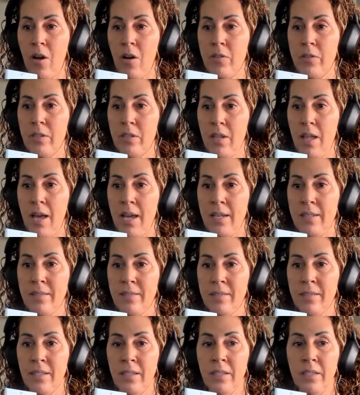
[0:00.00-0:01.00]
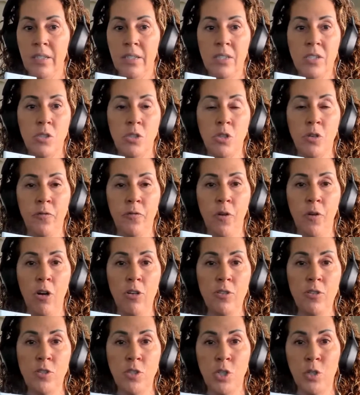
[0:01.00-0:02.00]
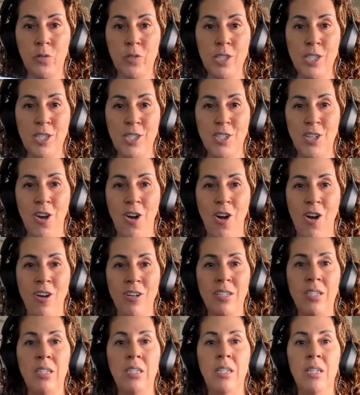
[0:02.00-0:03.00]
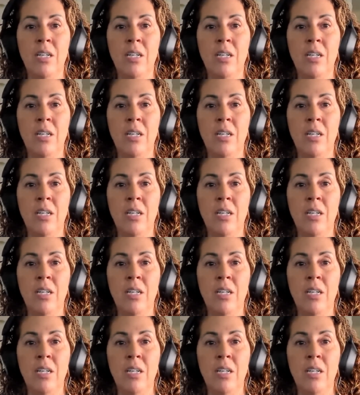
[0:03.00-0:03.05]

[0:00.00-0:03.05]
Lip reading: on the lights. So for our service dog,